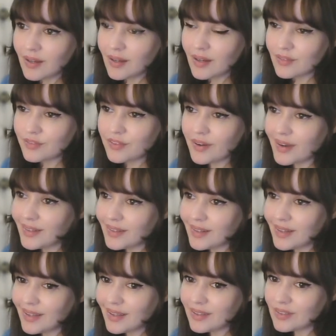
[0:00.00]

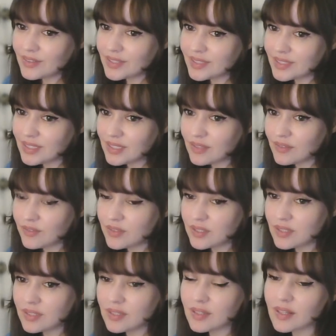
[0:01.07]
finally received
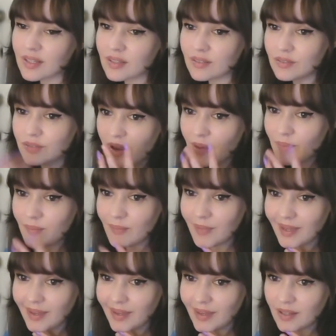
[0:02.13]

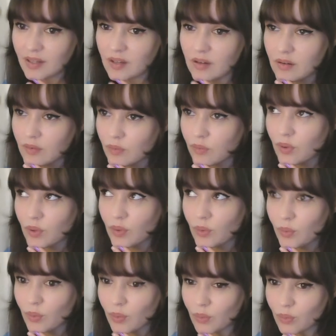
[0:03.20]
Grammy.
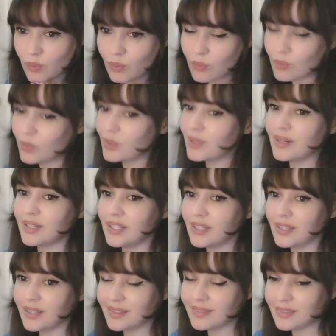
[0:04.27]
Oh,
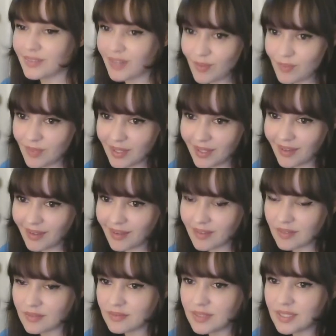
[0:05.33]
Grammy.
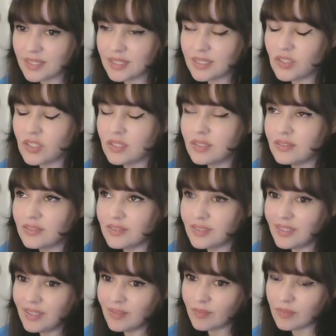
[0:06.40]
This is just a
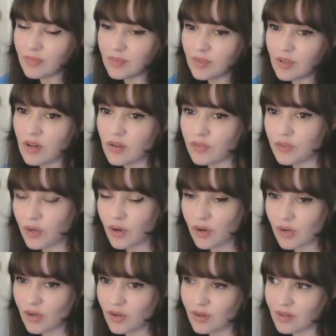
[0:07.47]
dream for
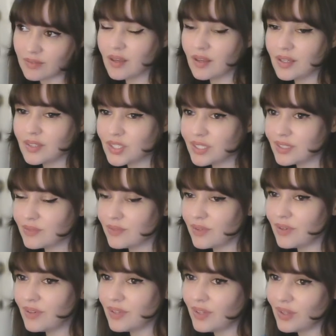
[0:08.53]
her. She's
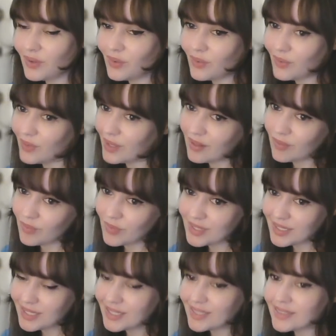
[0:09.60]
very new in the
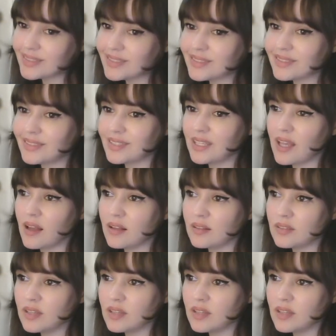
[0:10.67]
music industry and